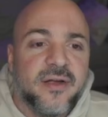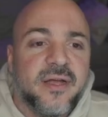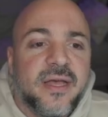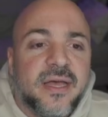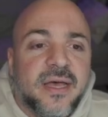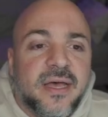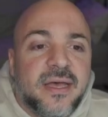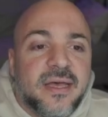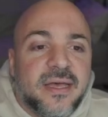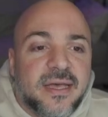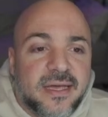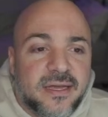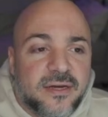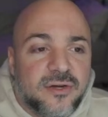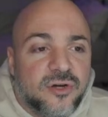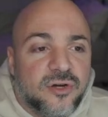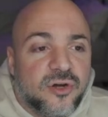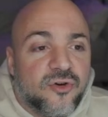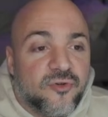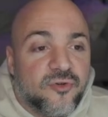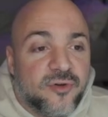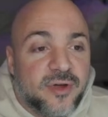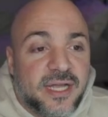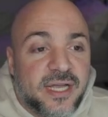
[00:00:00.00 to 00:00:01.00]
It
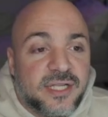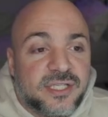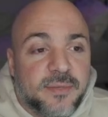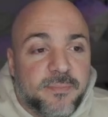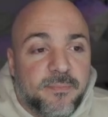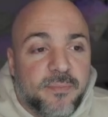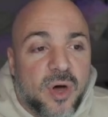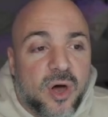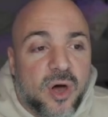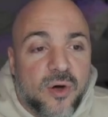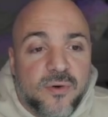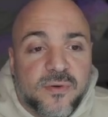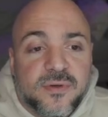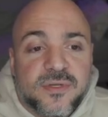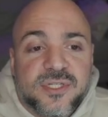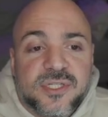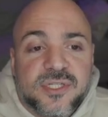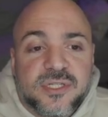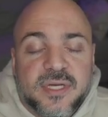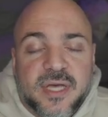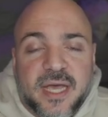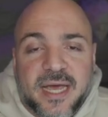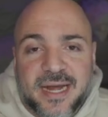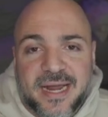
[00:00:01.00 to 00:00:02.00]
creates a post,
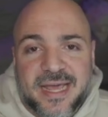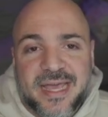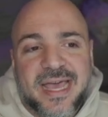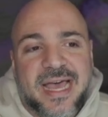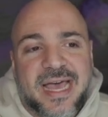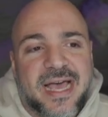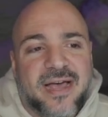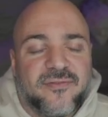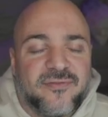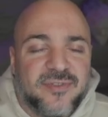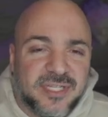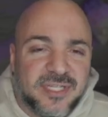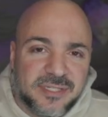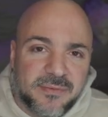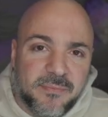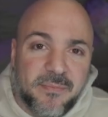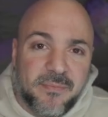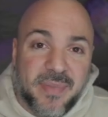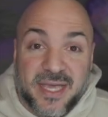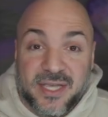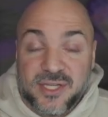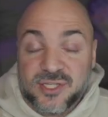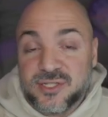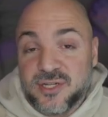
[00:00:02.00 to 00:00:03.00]
and I have this
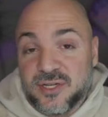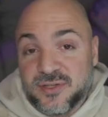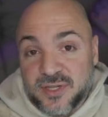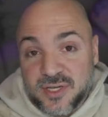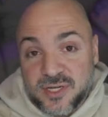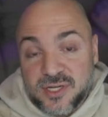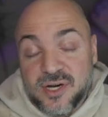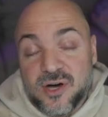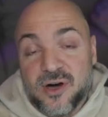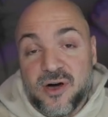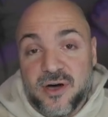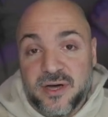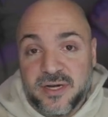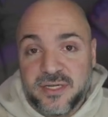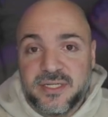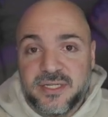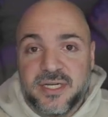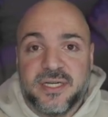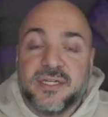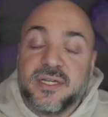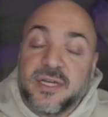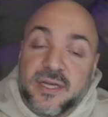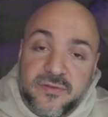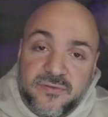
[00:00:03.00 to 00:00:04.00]
based on the content
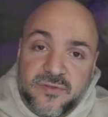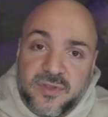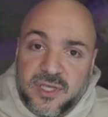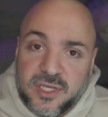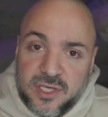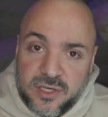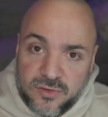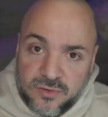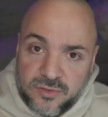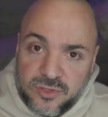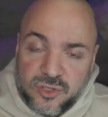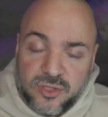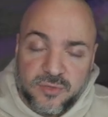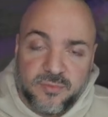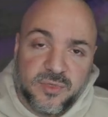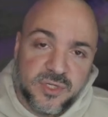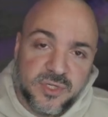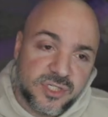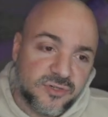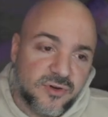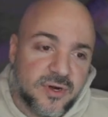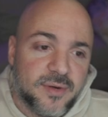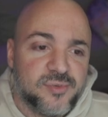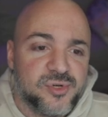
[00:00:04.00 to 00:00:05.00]
of the YouTube
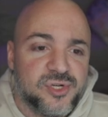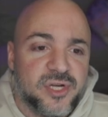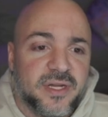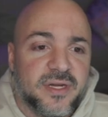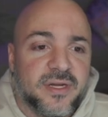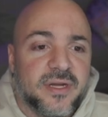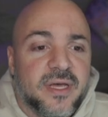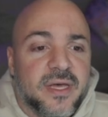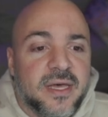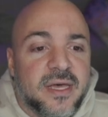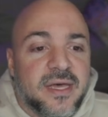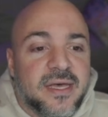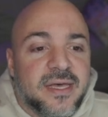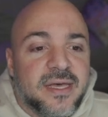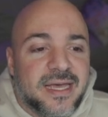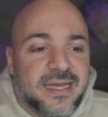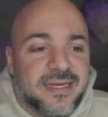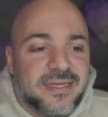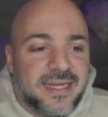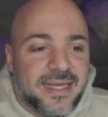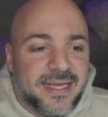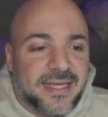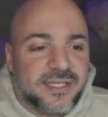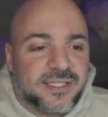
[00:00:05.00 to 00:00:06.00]
description. It
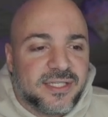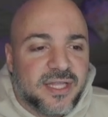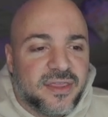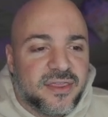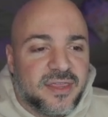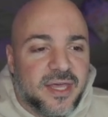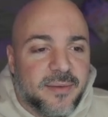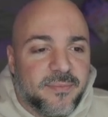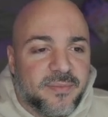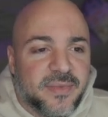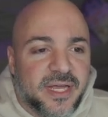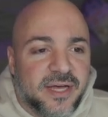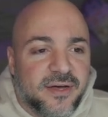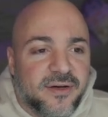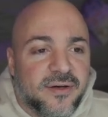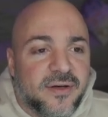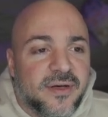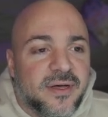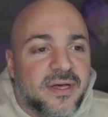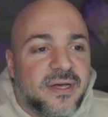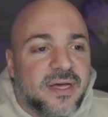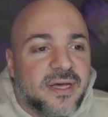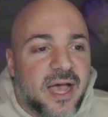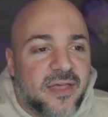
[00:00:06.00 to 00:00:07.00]
takes the thumbnail,
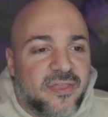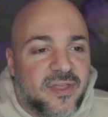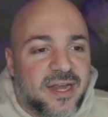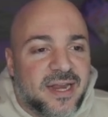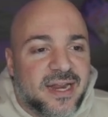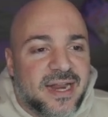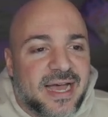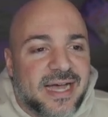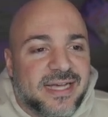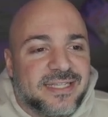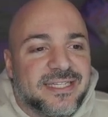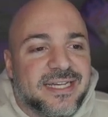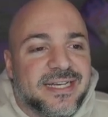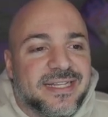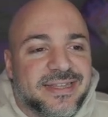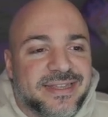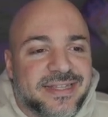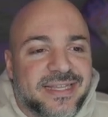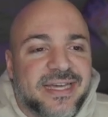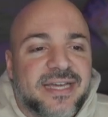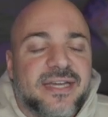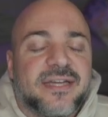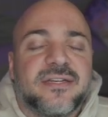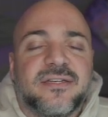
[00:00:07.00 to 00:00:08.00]
and then it has a
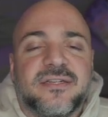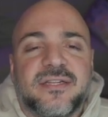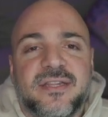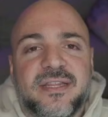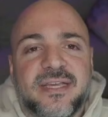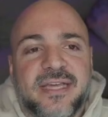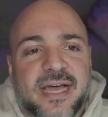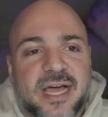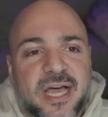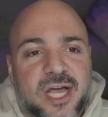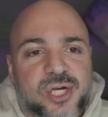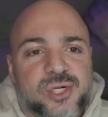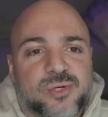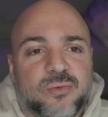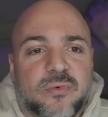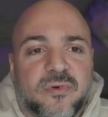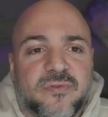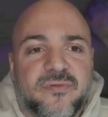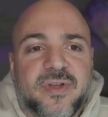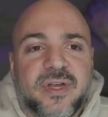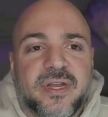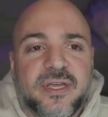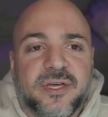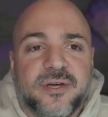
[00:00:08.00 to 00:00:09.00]
link to the actual
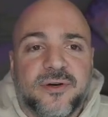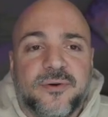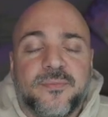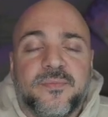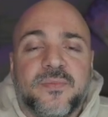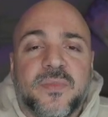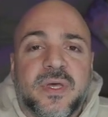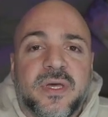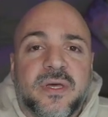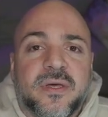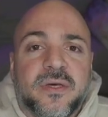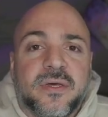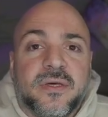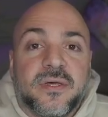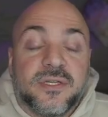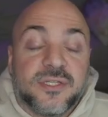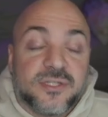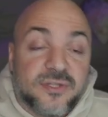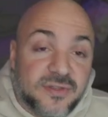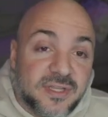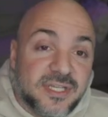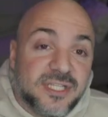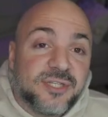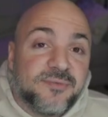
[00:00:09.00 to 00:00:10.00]
video. So
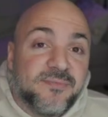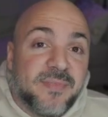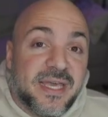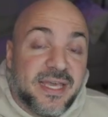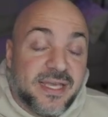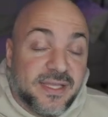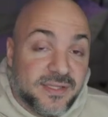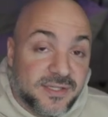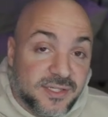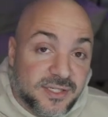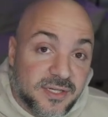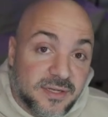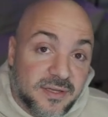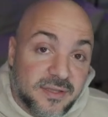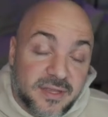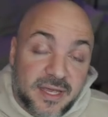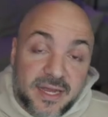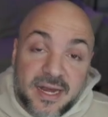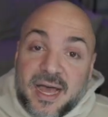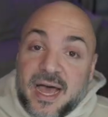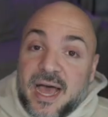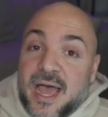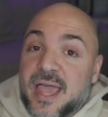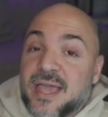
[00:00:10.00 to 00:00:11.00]
this means that
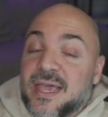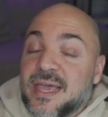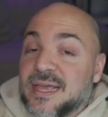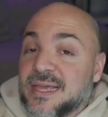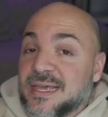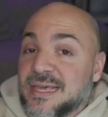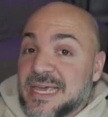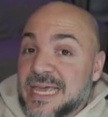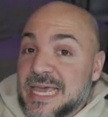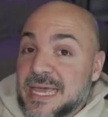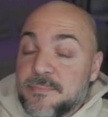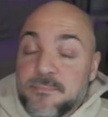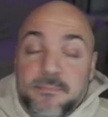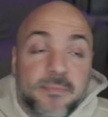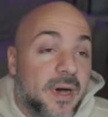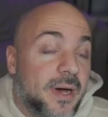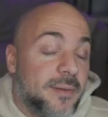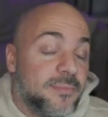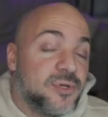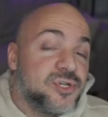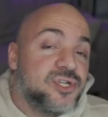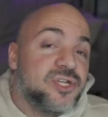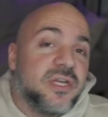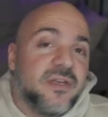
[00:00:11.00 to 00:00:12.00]
I can keep
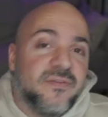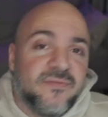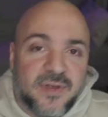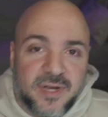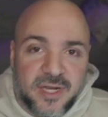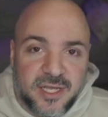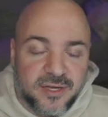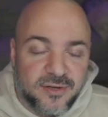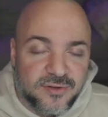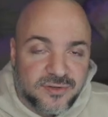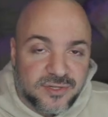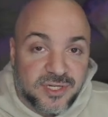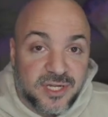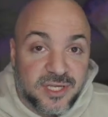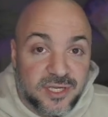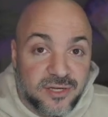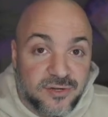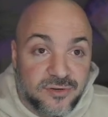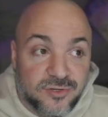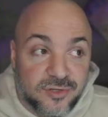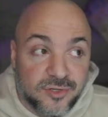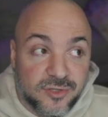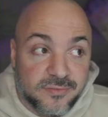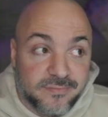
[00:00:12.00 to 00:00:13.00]
publishing videos to
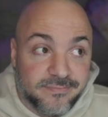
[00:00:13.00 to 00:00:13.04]
YouTube,